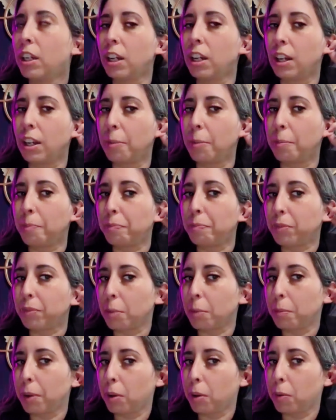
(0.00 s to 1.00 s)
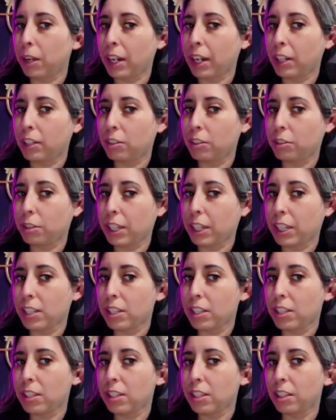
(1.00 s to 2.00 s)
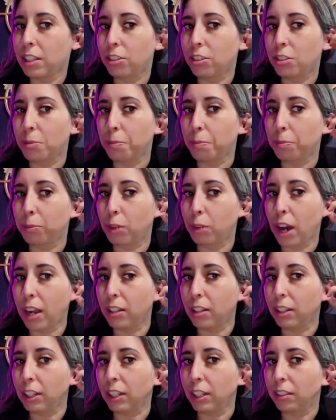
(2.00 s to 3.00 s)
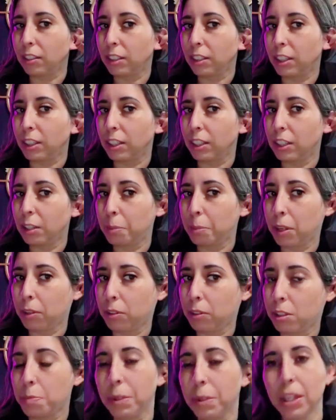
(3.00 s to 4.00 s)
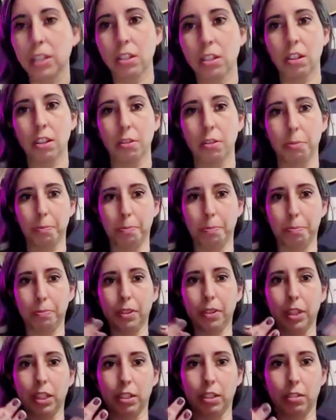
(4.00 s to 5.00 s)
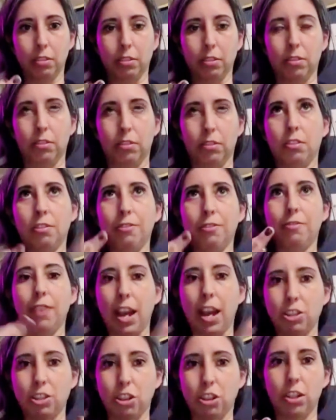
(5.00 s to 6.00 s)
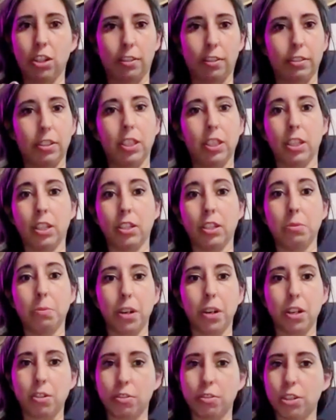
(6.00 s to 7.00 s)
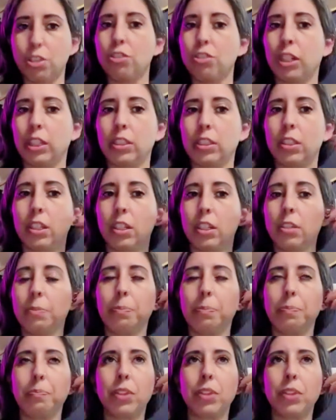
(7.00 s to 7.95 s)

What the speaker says: But when I do this, there's crackling in the bones because all the fascia and everything is pretty restricted.